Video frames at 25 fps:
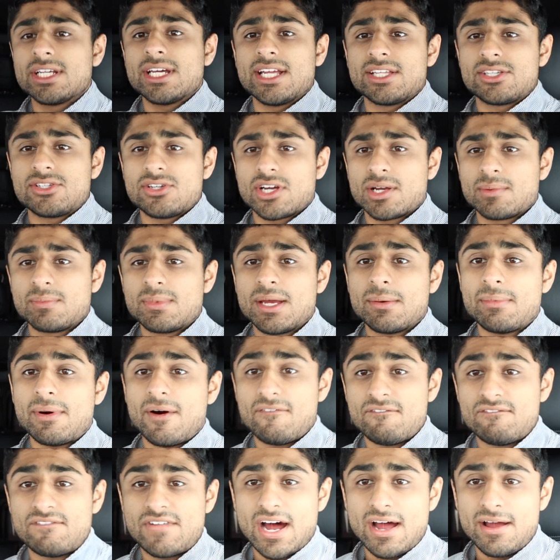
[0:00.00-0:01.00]
It took me
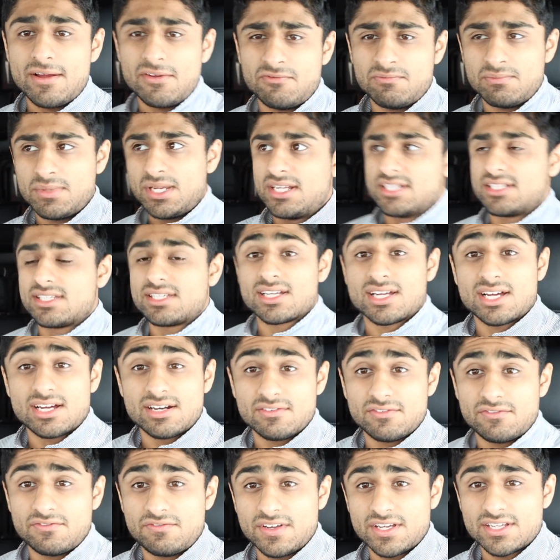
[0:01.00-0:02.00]
about 5 minutes to kind
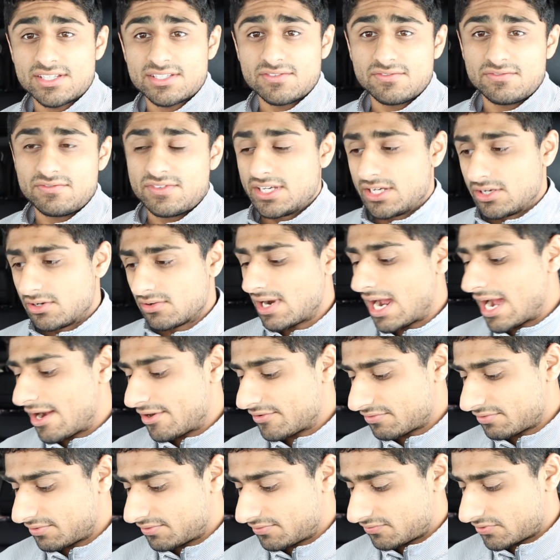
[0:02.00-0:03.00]
of fix and figure
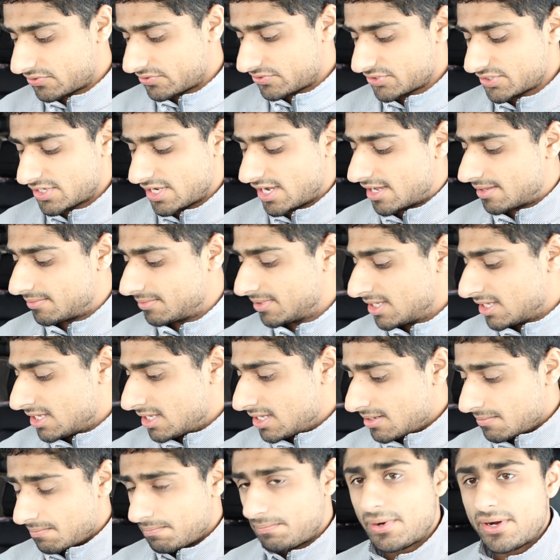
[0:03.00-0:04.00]
out for the first time,
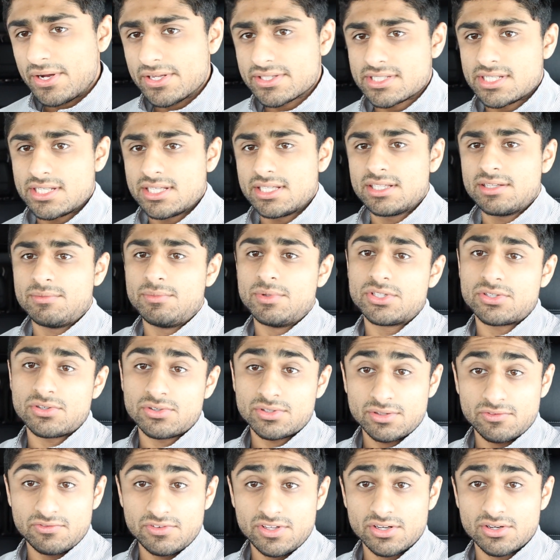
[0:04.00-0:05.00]
but we
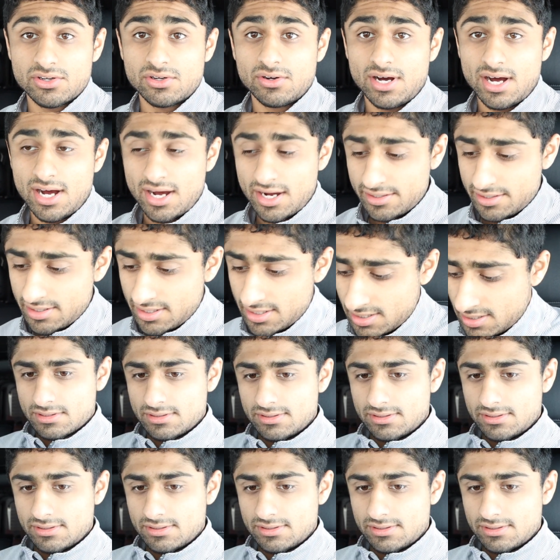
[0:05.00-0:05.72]
turned the vehicle on.